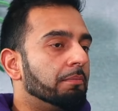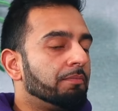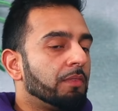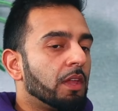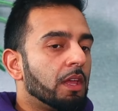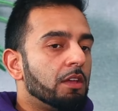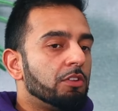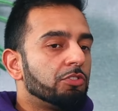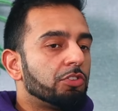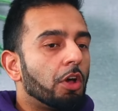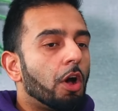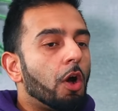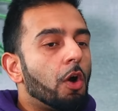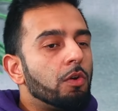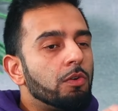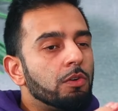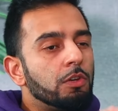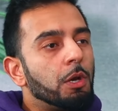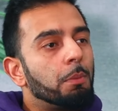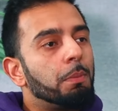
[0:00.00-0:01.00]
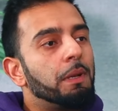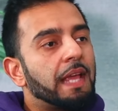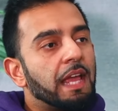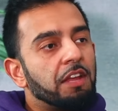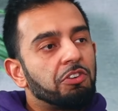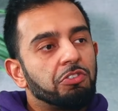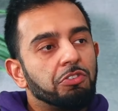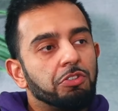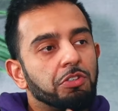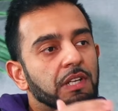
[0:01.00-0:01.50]
Mm-hmm. So your only
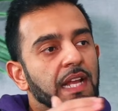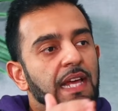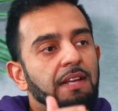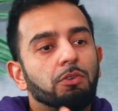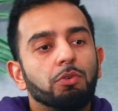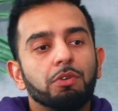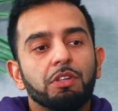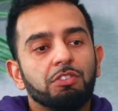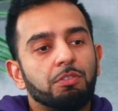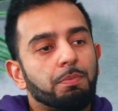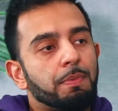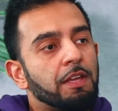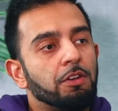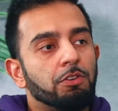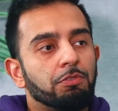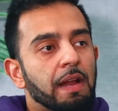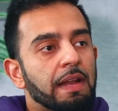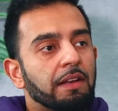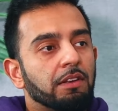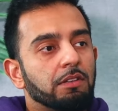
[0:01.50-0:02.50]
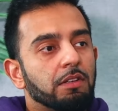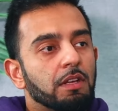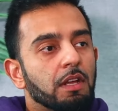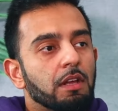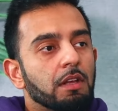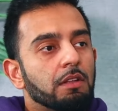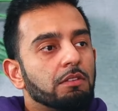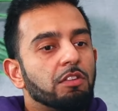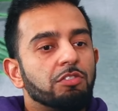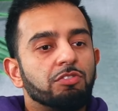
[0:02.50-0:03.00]
obligation to your landlord is to pay your rent.
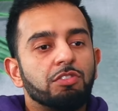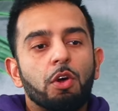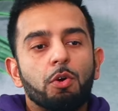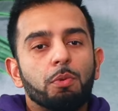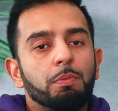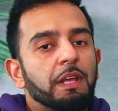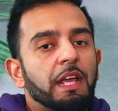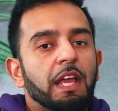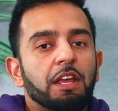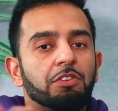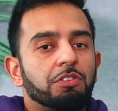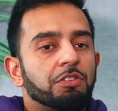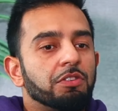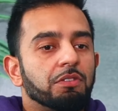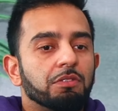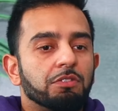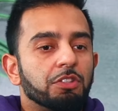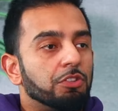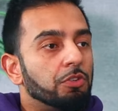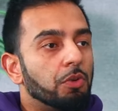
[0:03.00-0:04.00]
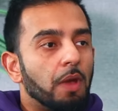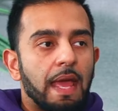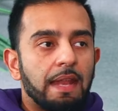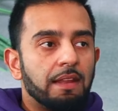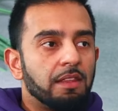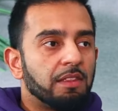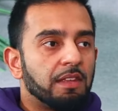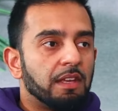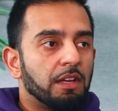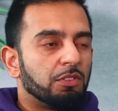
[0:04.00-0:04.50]
There's no obligation to do
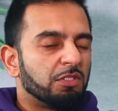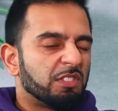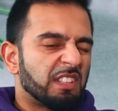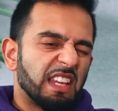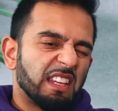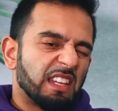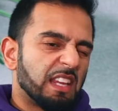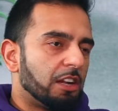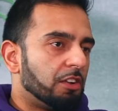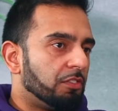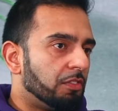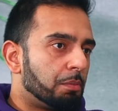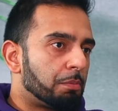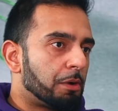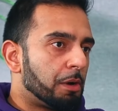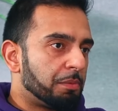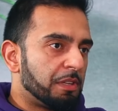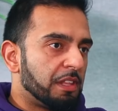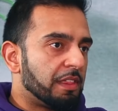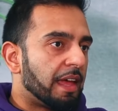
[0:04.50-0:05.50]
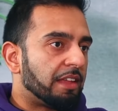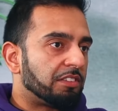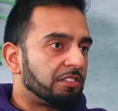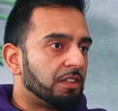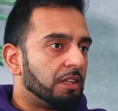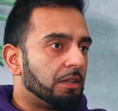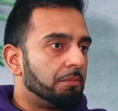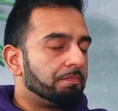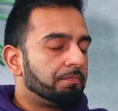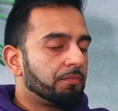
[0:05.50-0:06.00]
anything else. Take care of the property, that's
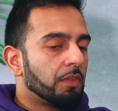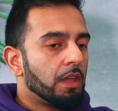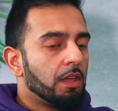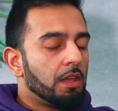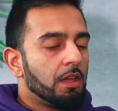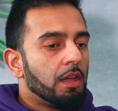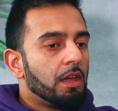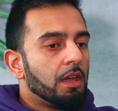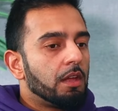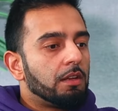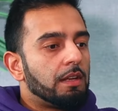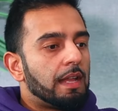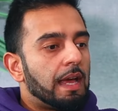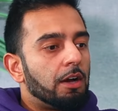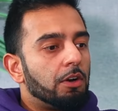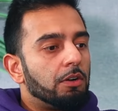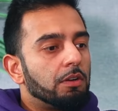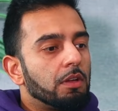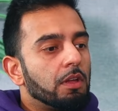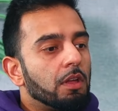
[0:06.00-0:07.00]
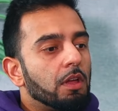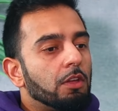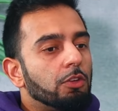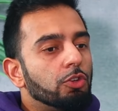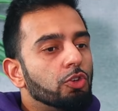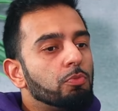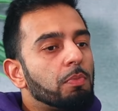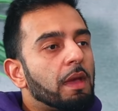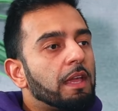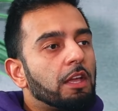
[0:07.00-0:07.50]
it. Now,
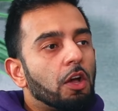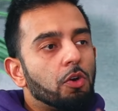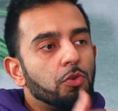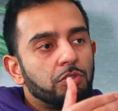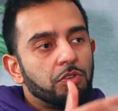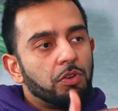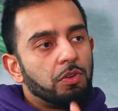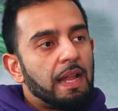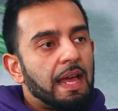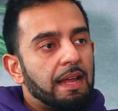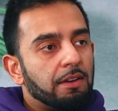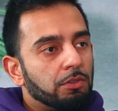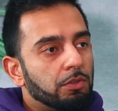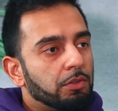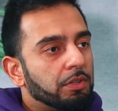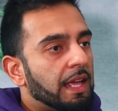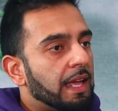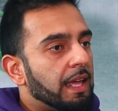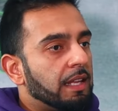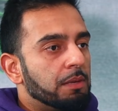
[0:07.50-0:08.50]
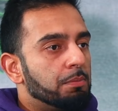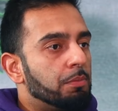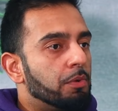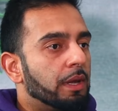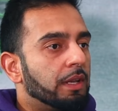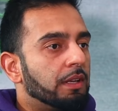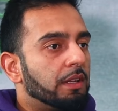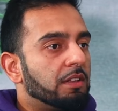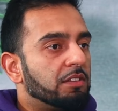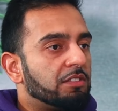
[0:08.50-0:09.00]
you may go to your landlord at any
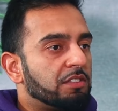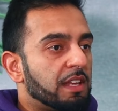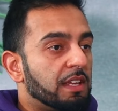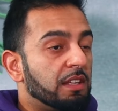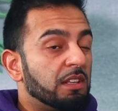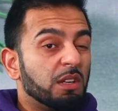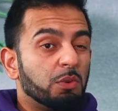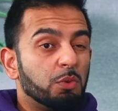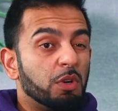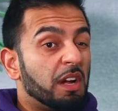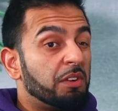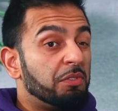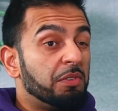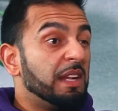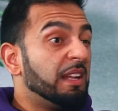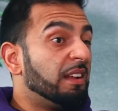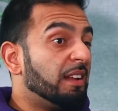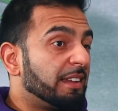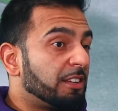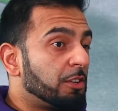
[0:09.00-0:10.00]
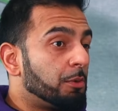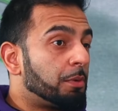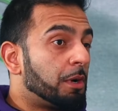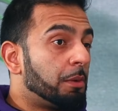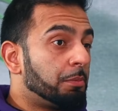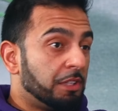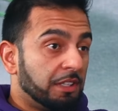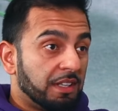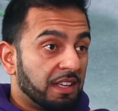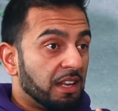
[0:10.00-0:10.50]
point and say, you know what, I really like your
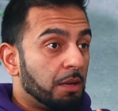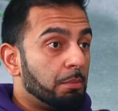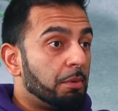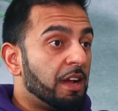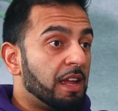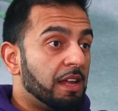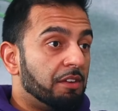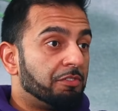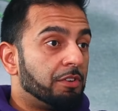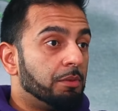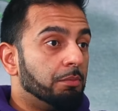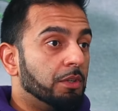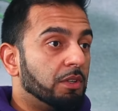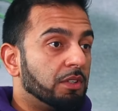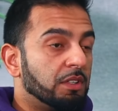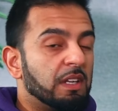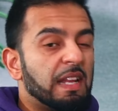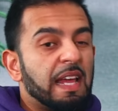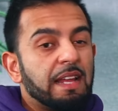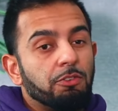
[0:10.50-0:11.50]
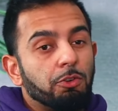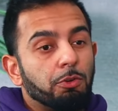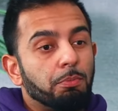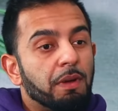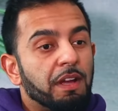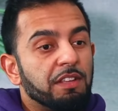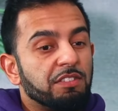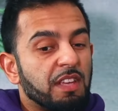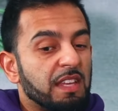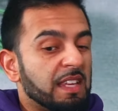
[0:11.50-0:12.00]
property. Can I buy it from you? And your landlord
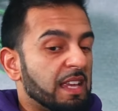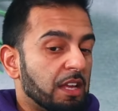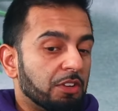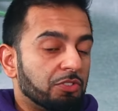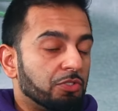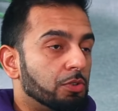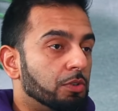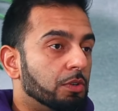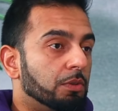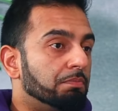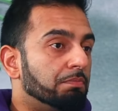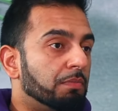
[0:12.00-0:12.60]
might say, yeah, sure.